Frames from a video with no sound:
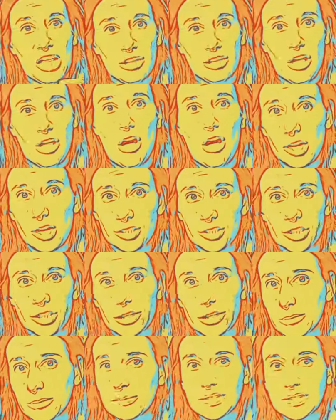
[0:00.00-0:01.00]

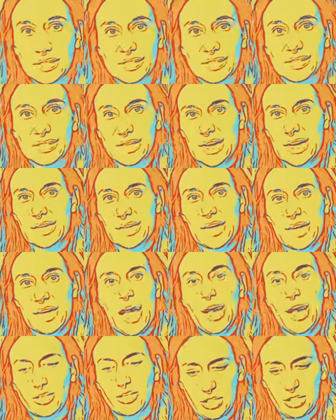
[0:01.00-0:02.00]
long-term sustained
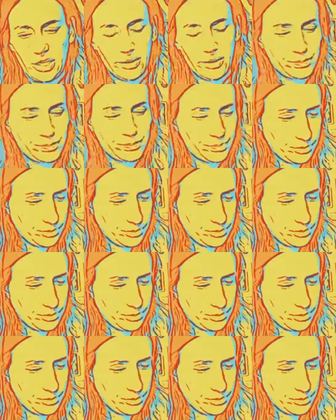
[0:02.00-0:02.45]
action